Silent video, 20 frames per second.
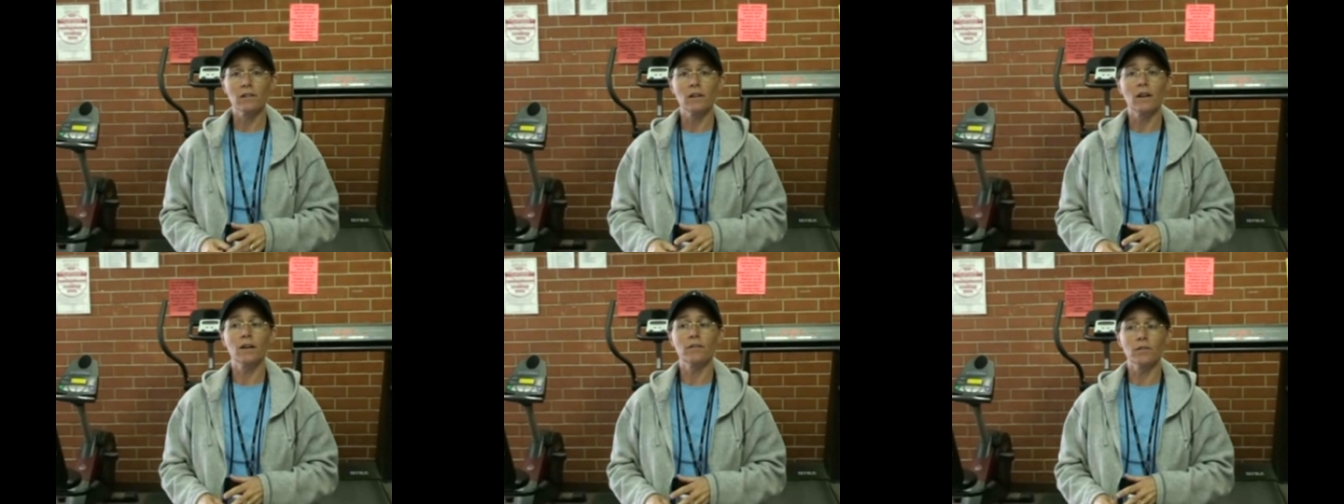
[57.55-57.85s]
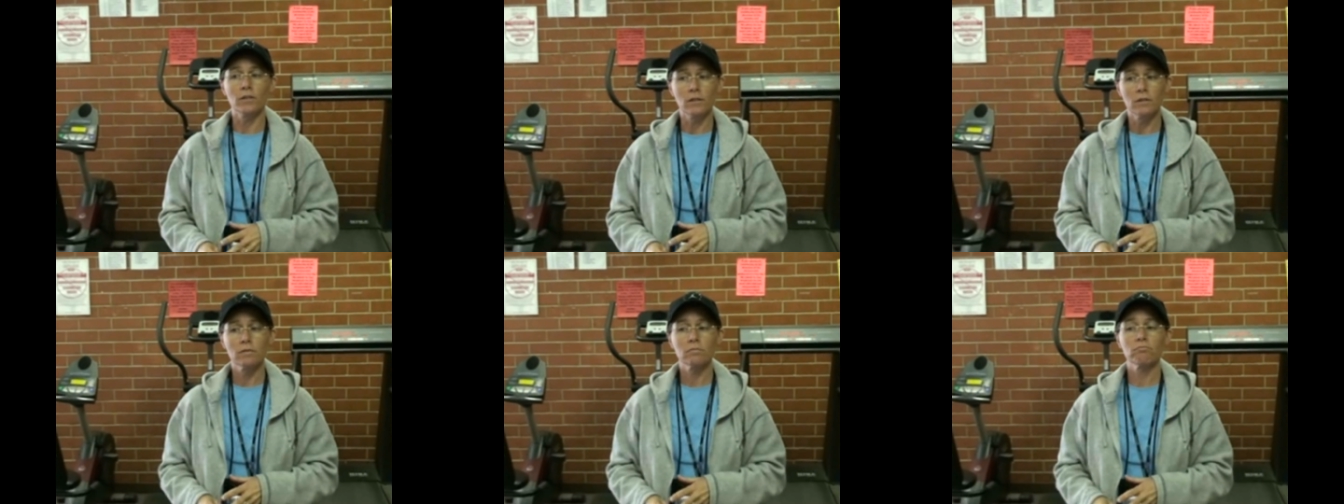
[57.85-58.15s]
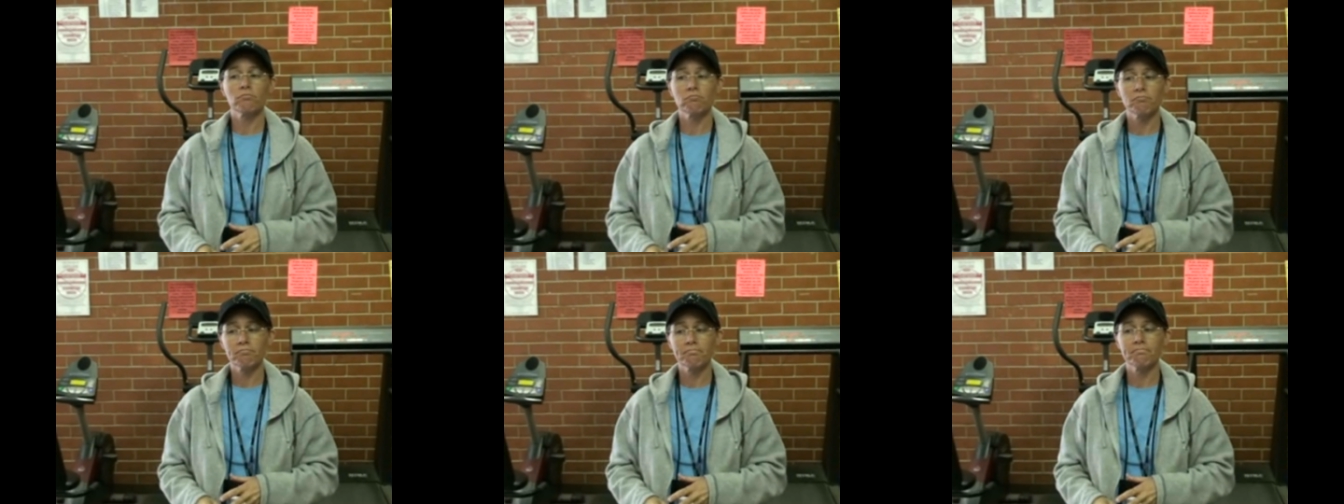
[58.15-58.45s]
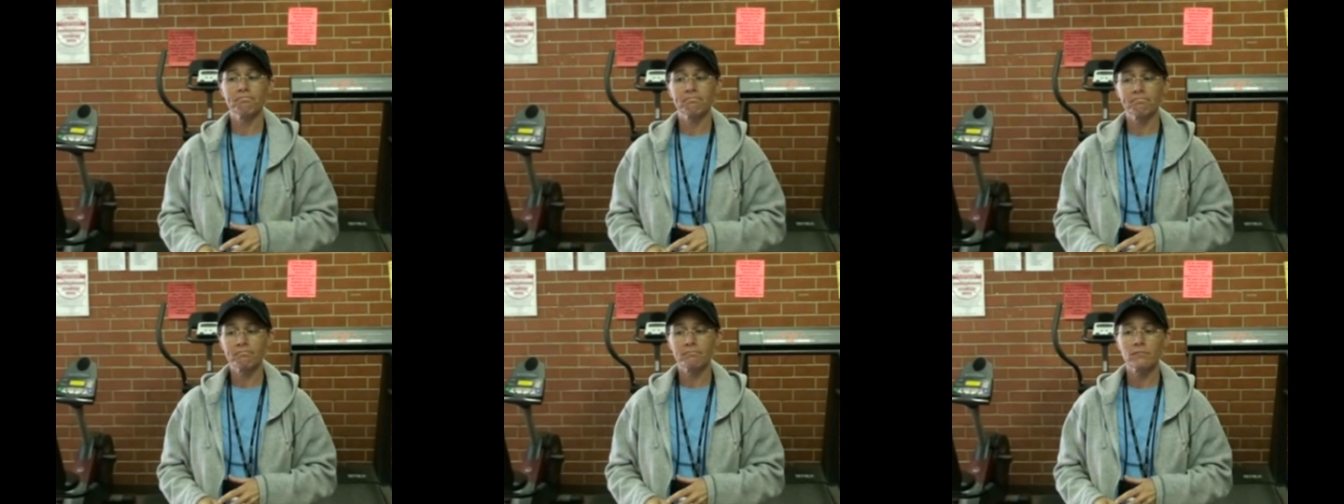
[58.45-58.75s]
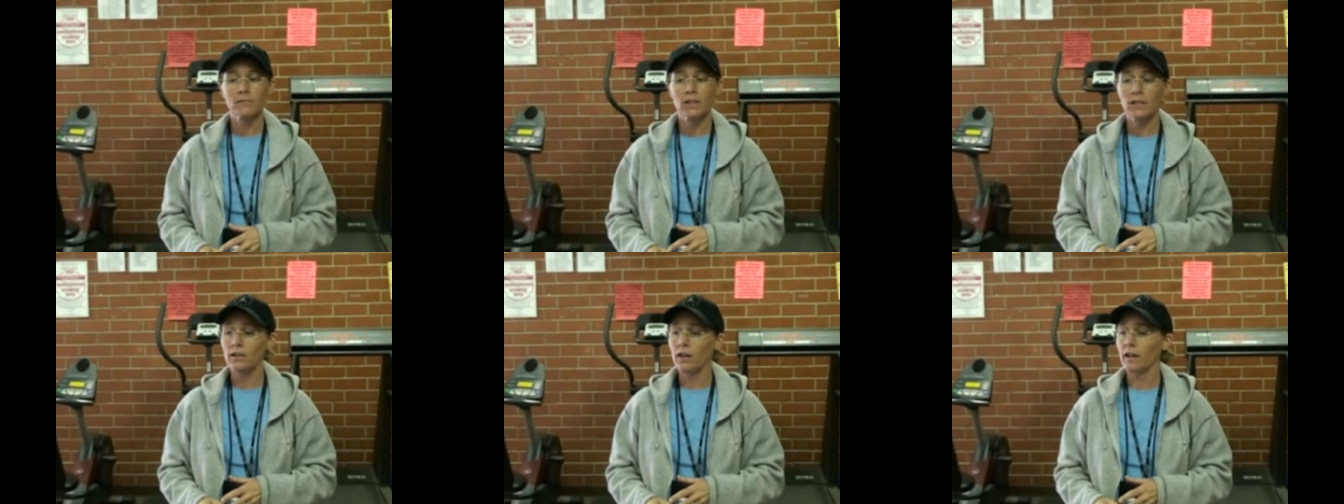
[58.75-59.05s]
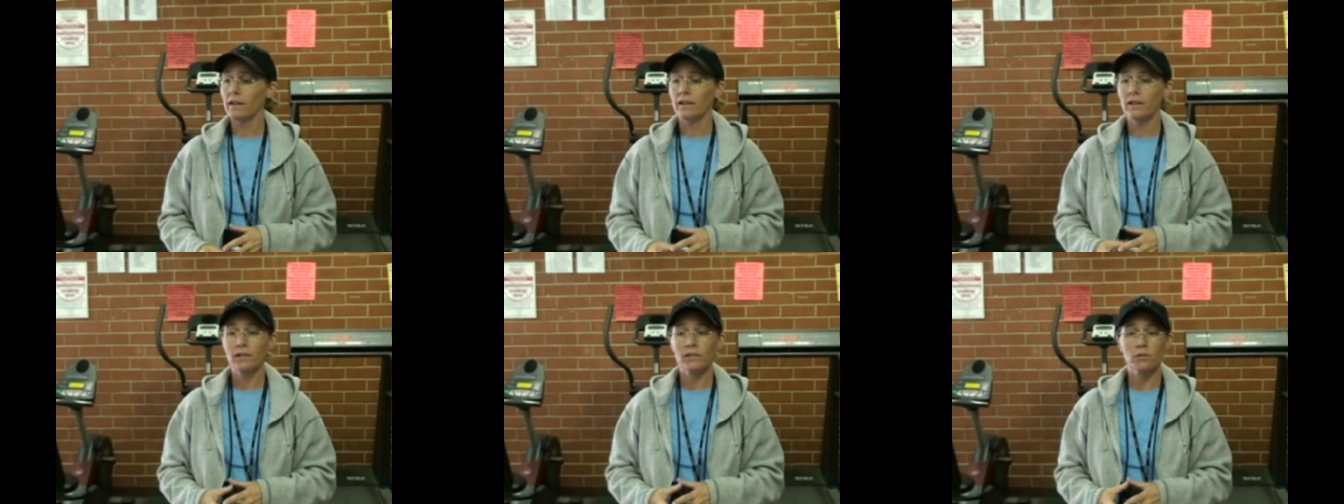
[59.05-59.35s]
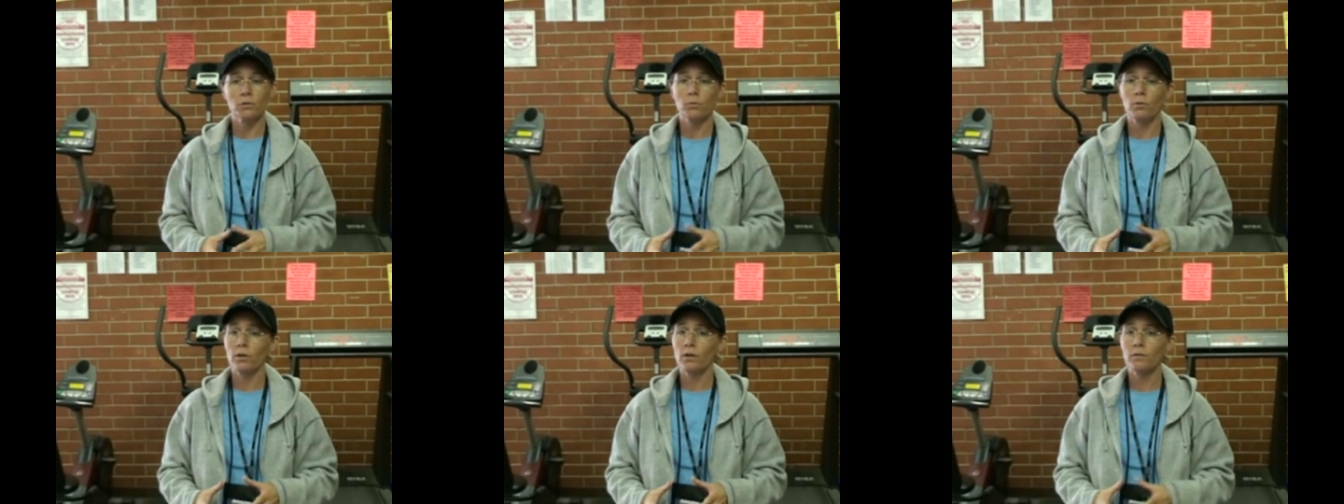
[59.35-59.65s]
level. I think it's
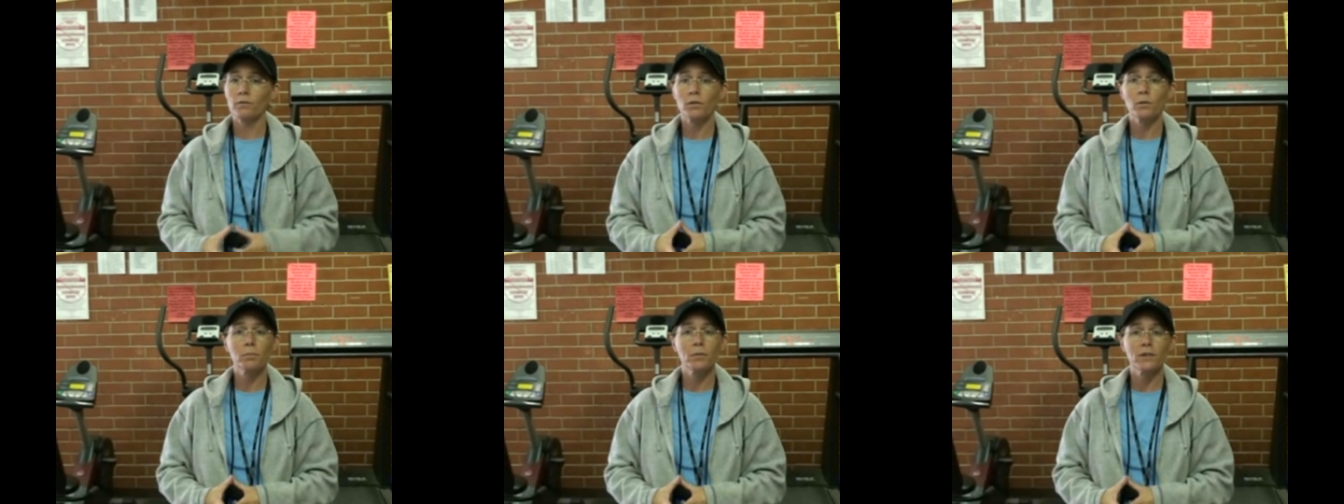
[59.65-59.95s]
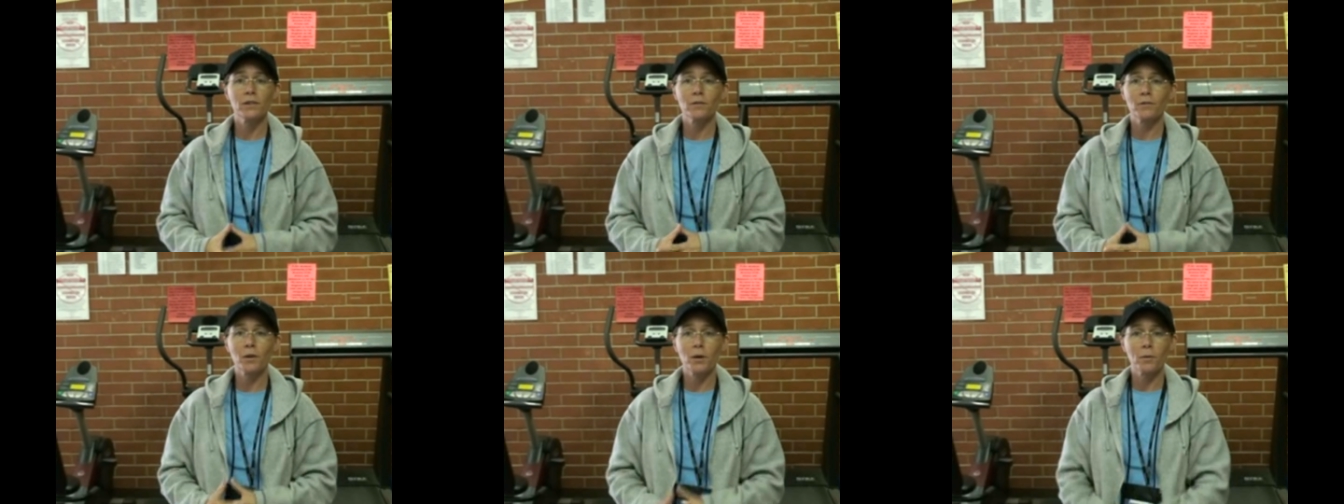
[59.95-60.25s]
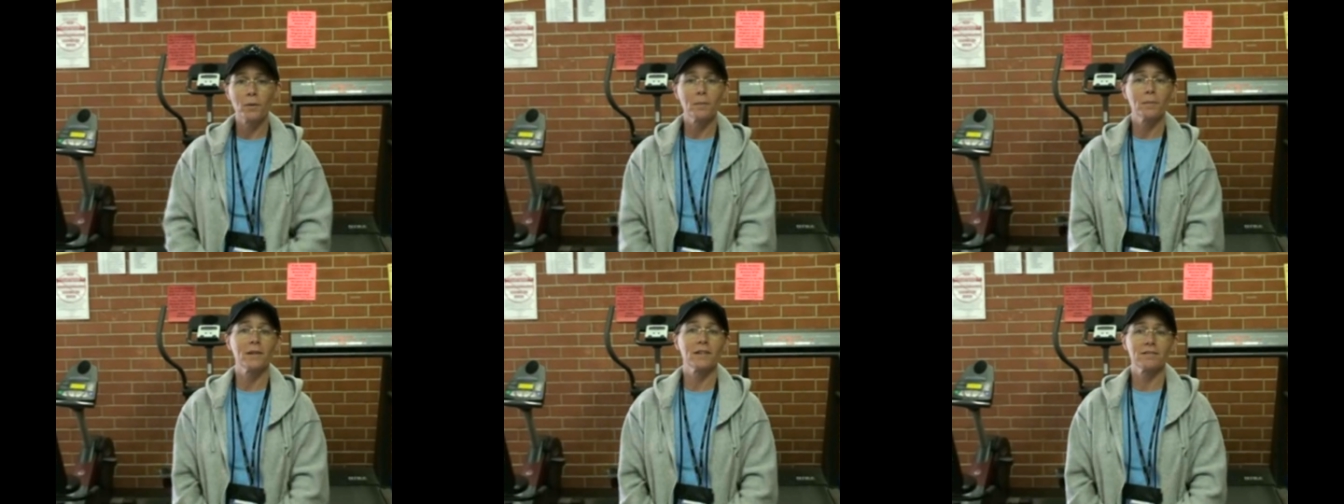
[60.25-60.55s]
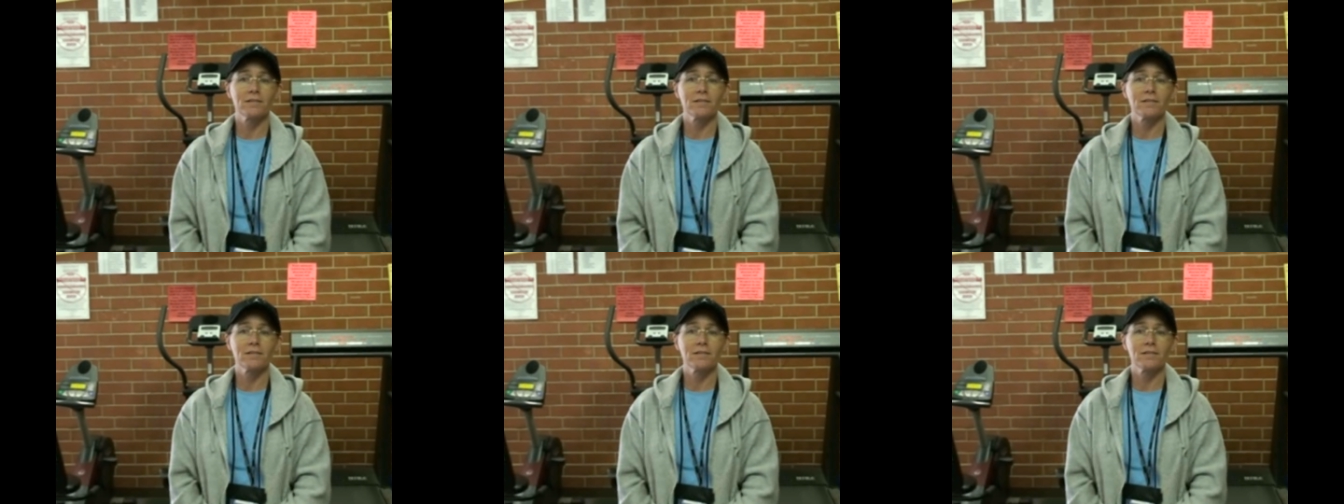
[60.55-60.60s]
a wonderful piece of equipment.